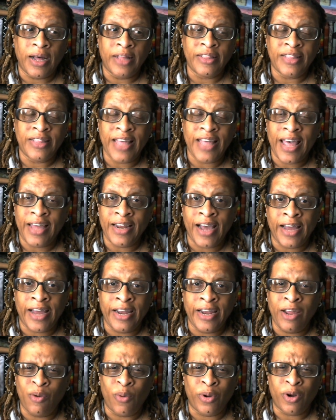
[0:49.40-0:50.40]
that I
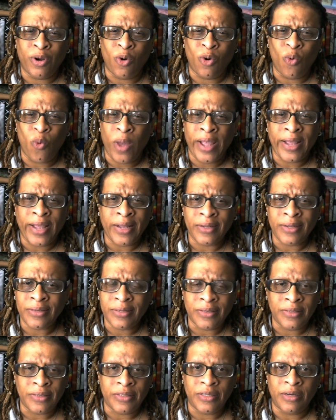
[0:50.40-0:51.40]
didn't want to wait
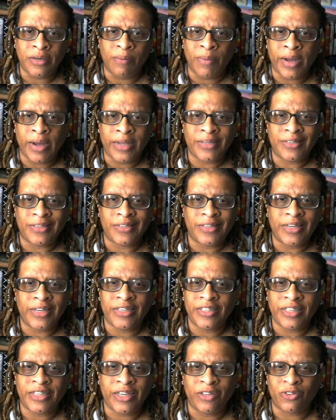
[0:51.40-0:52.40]
until my
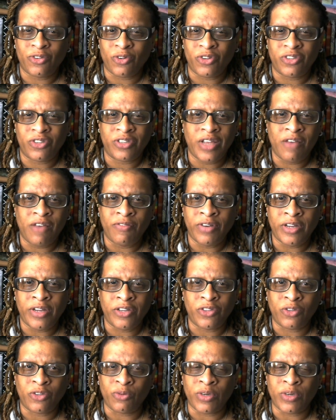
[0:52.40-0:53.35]
60s or 70s to